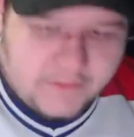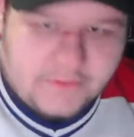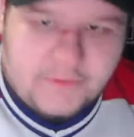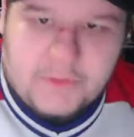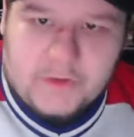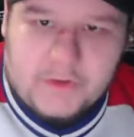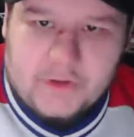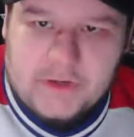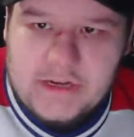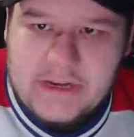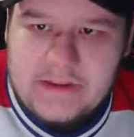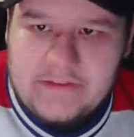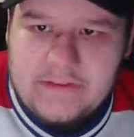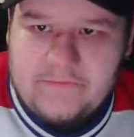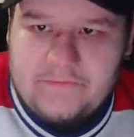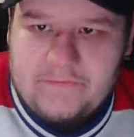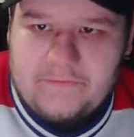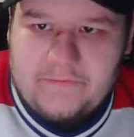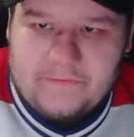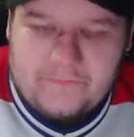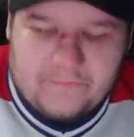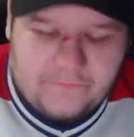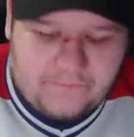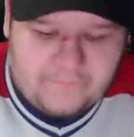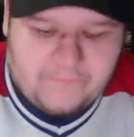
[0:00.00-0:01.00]

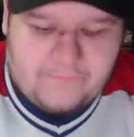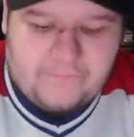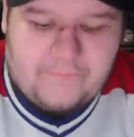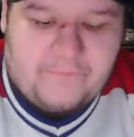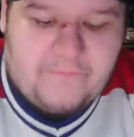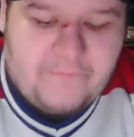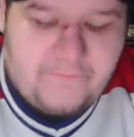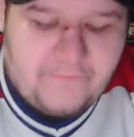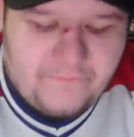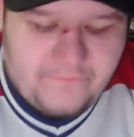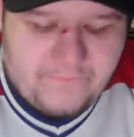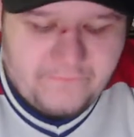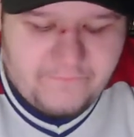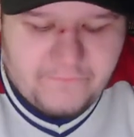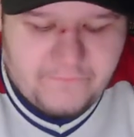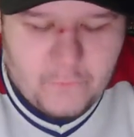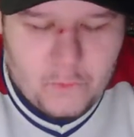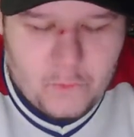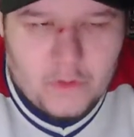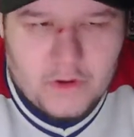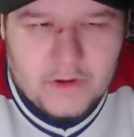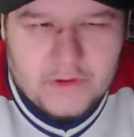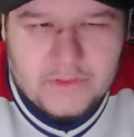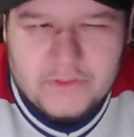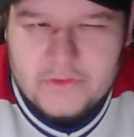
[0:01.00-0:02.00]

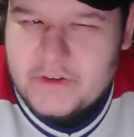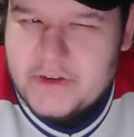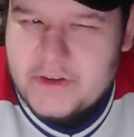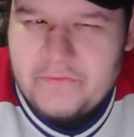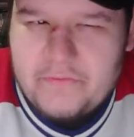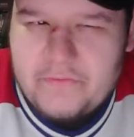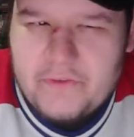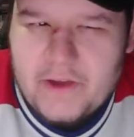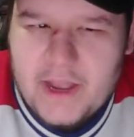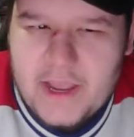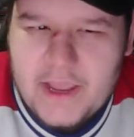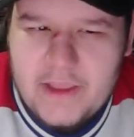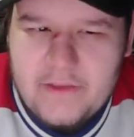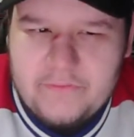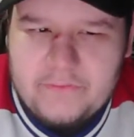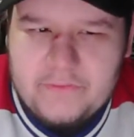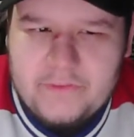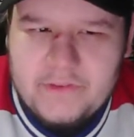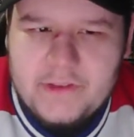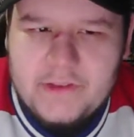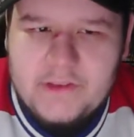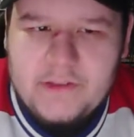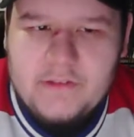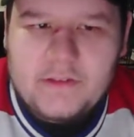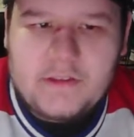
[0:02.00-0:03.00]
34, 35?
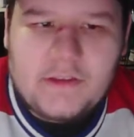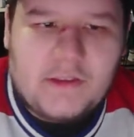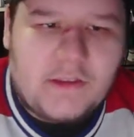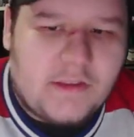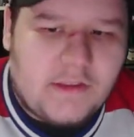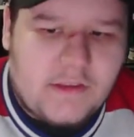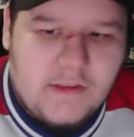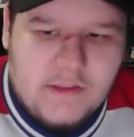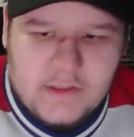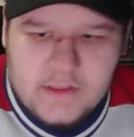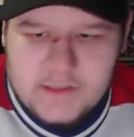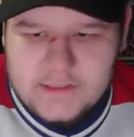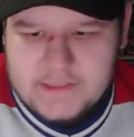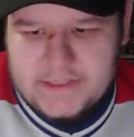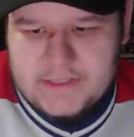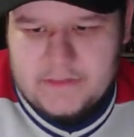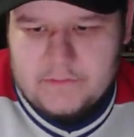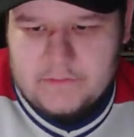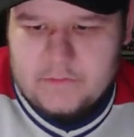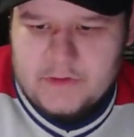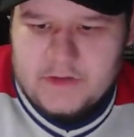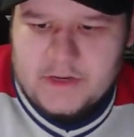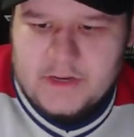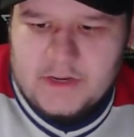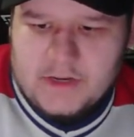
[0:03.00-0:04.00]

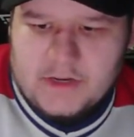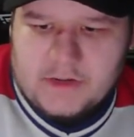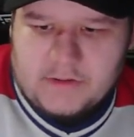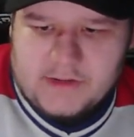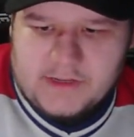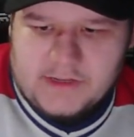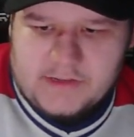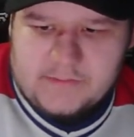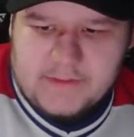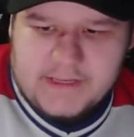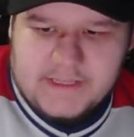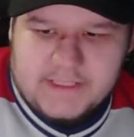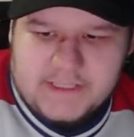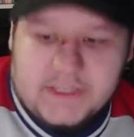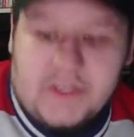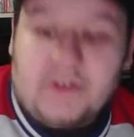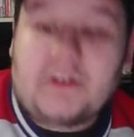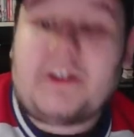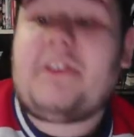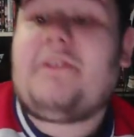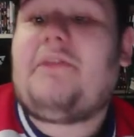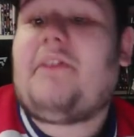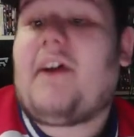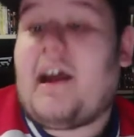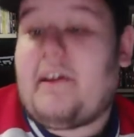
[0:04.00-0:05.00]
Someone can correct me. He's
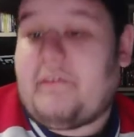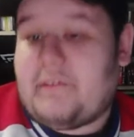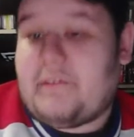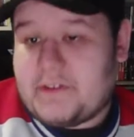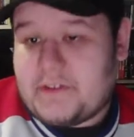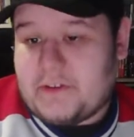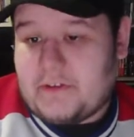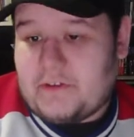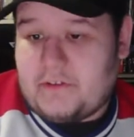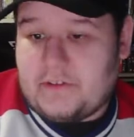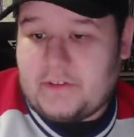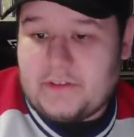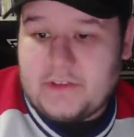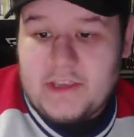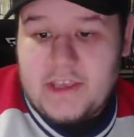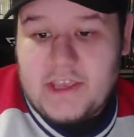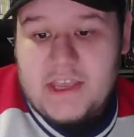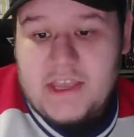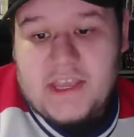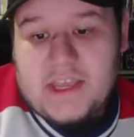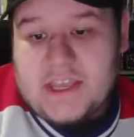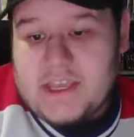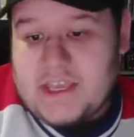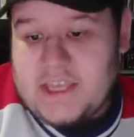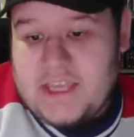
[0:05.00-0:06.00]
35 years old.
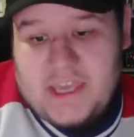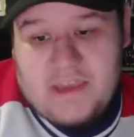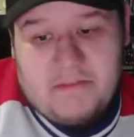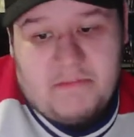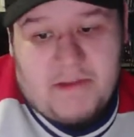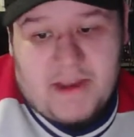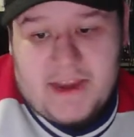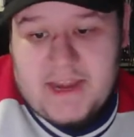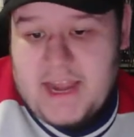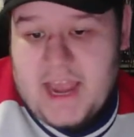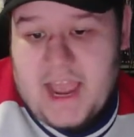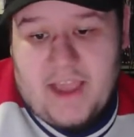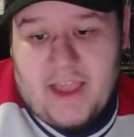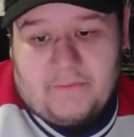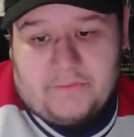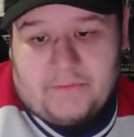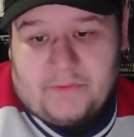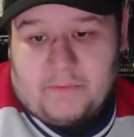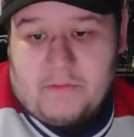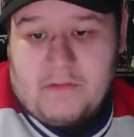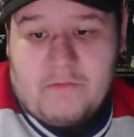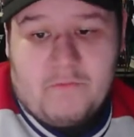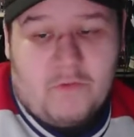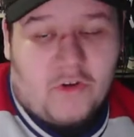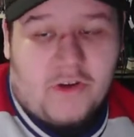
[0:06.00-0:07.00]
He might have
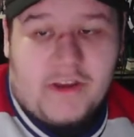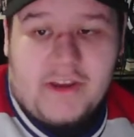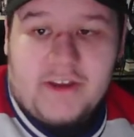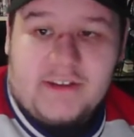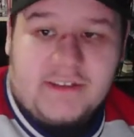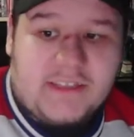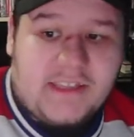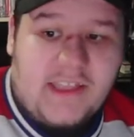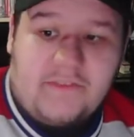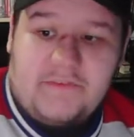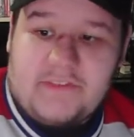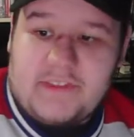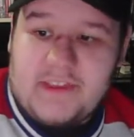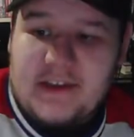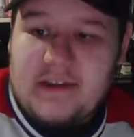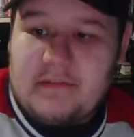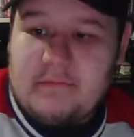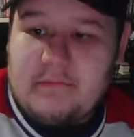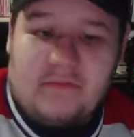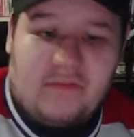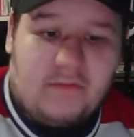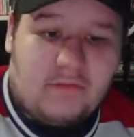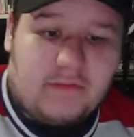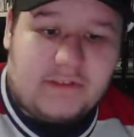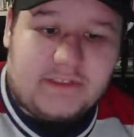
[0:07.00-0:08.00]
3 more years left in him
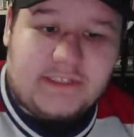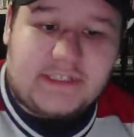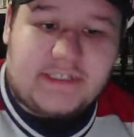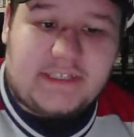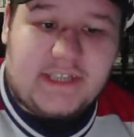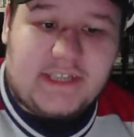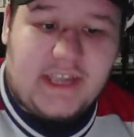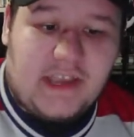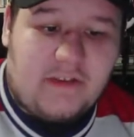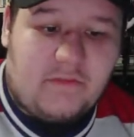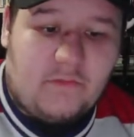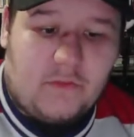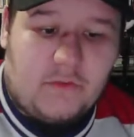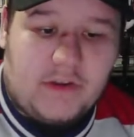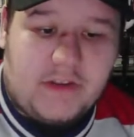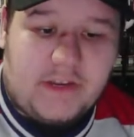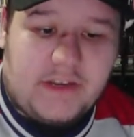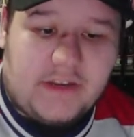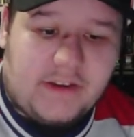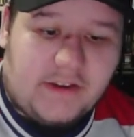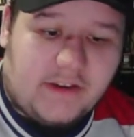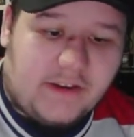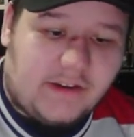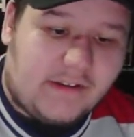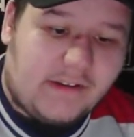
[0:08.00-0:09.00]
if he wants to sign 1
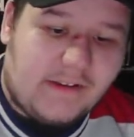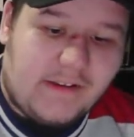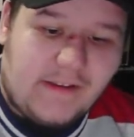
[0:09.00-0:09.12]
year